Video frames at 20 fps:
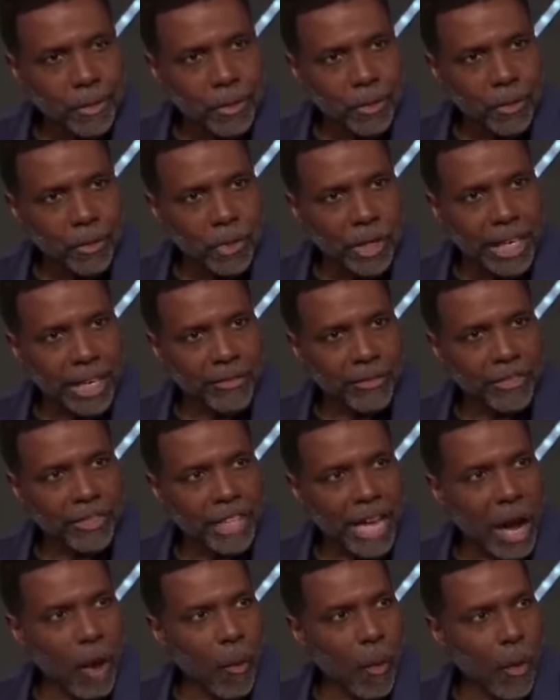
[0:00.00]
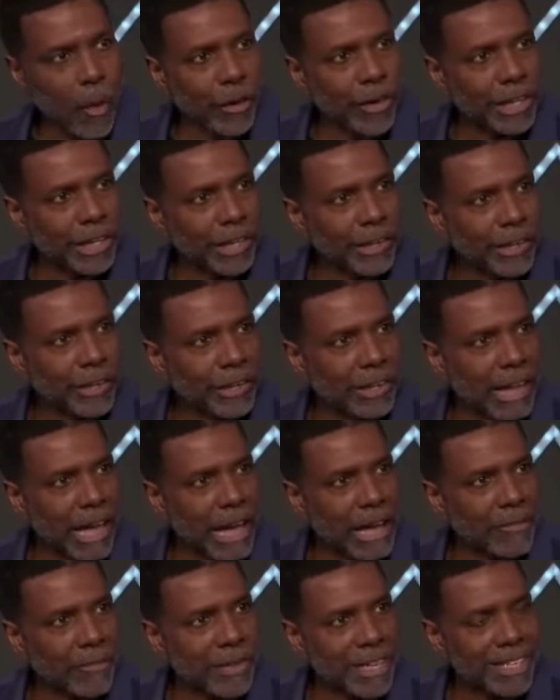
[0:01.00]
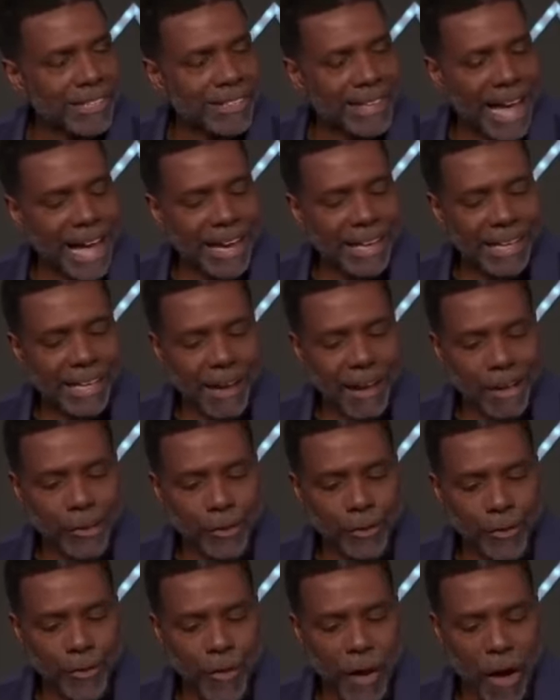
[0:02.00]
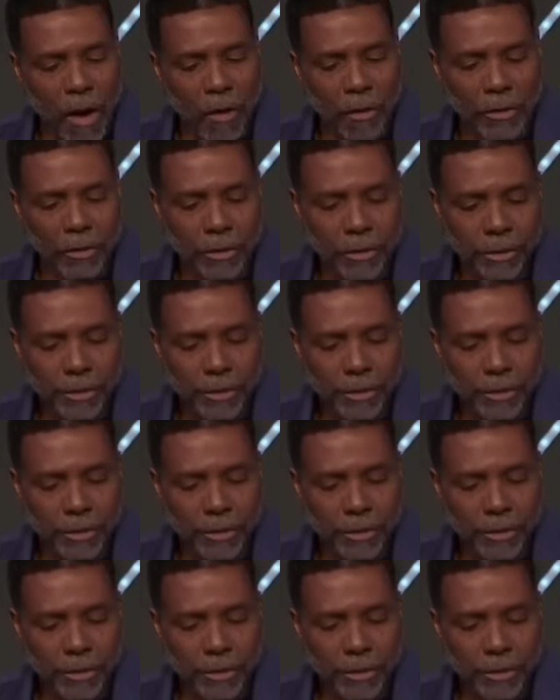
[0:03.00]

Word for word: Whatever's not working in your life is not God's fault.